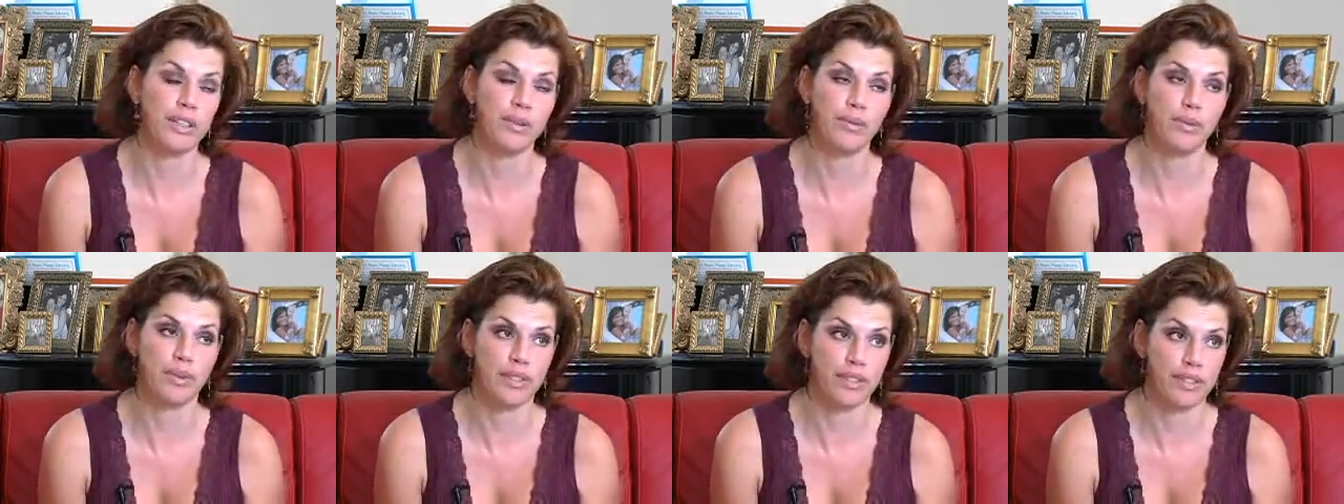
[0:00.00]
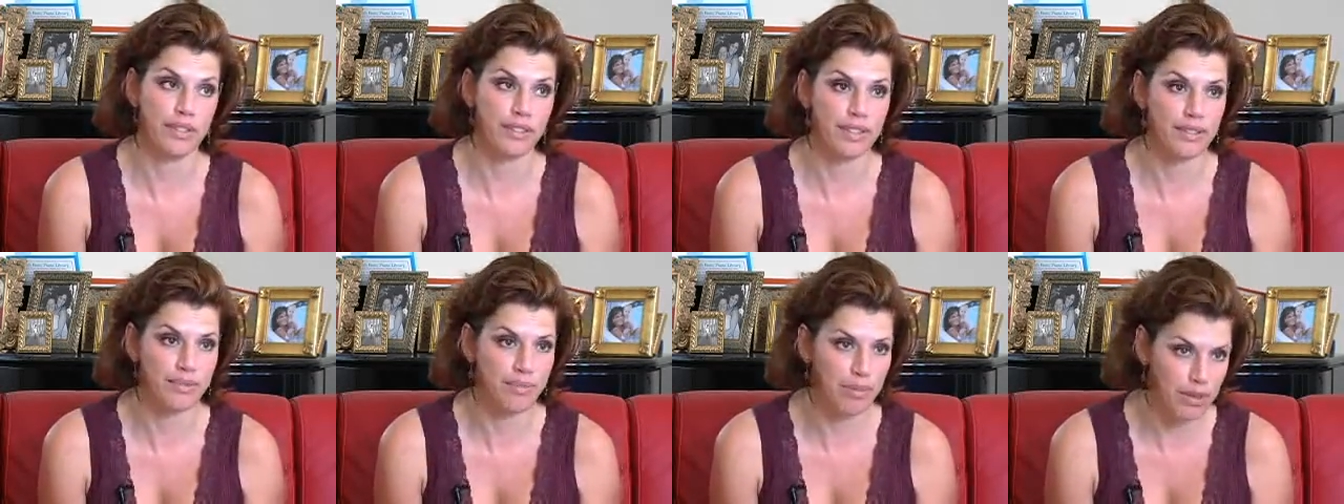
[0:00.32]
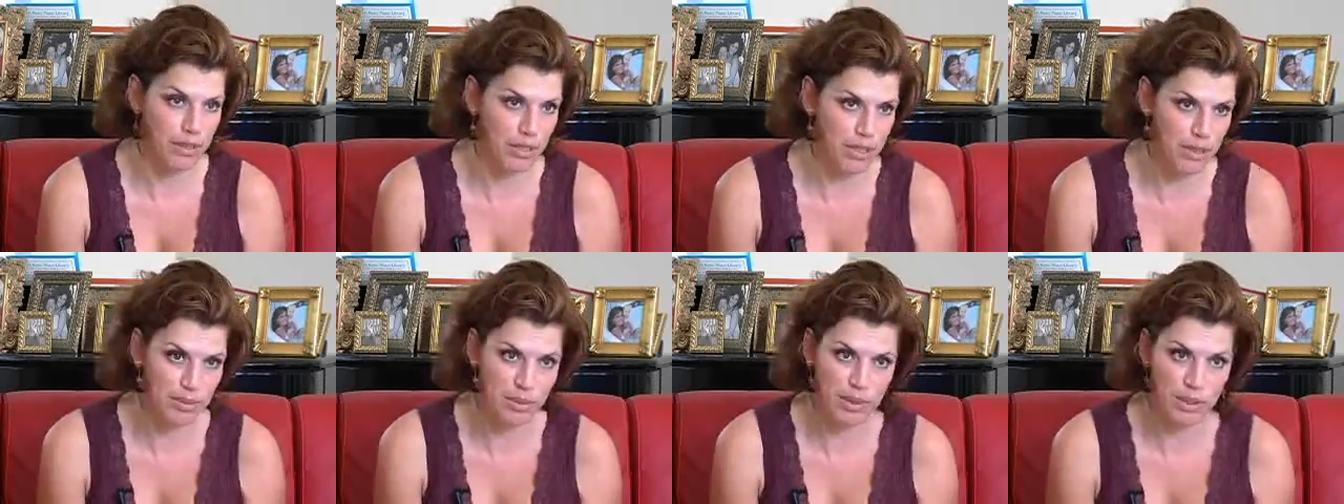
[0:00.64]
He wasn't
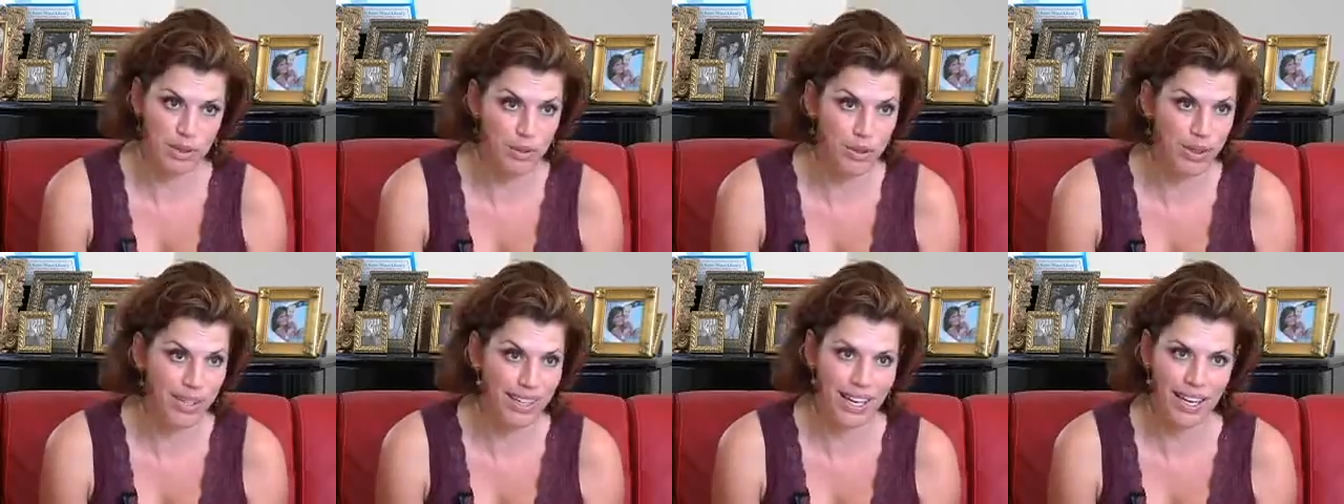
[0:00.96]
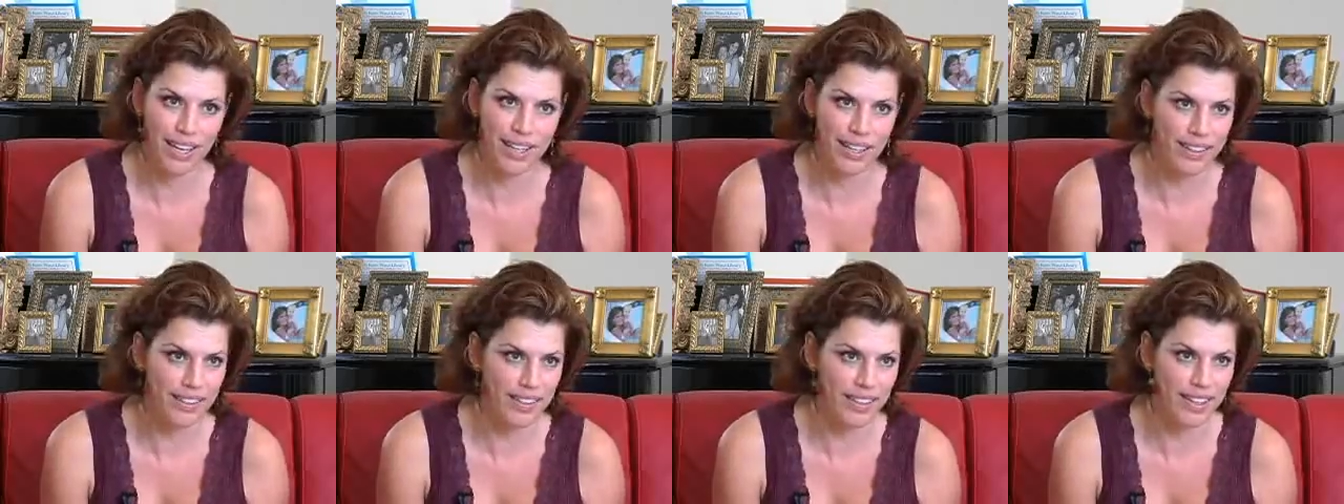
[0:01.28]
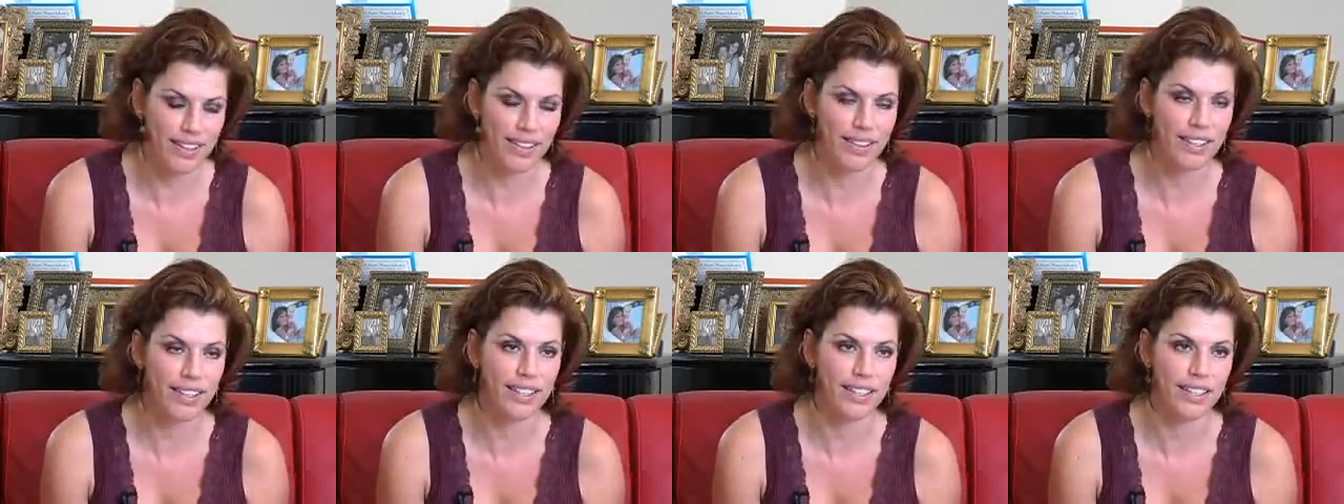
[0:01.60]
supposed to be doing
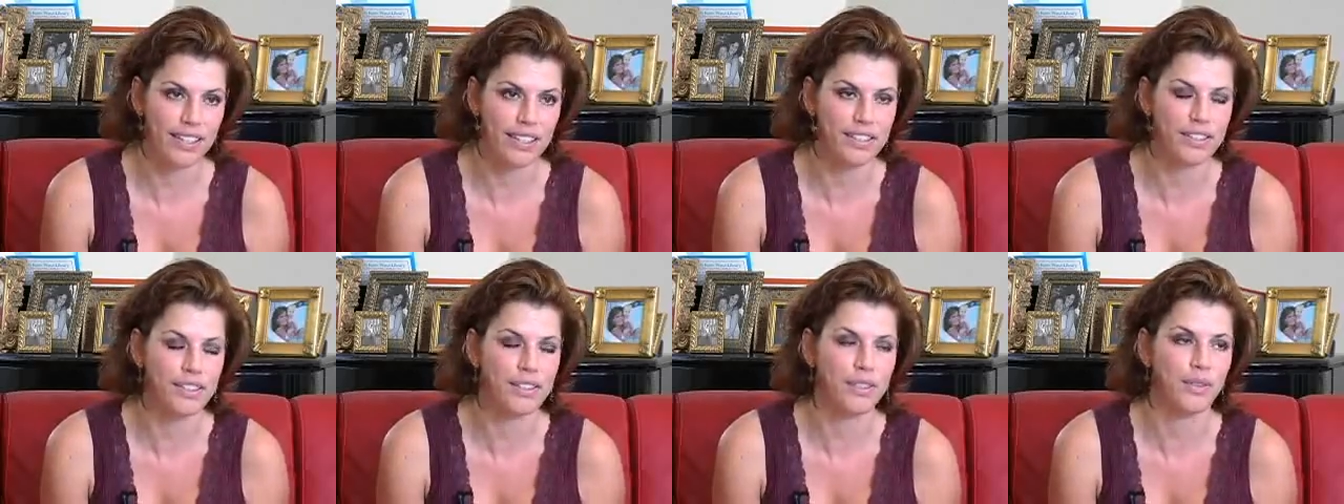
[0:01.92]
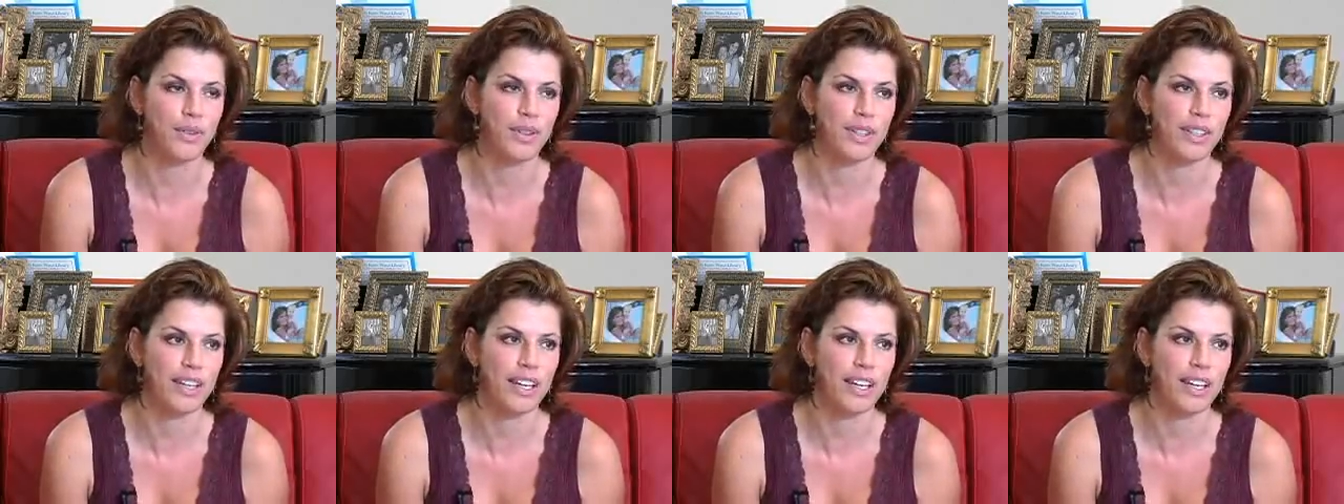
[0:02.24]
anything that he is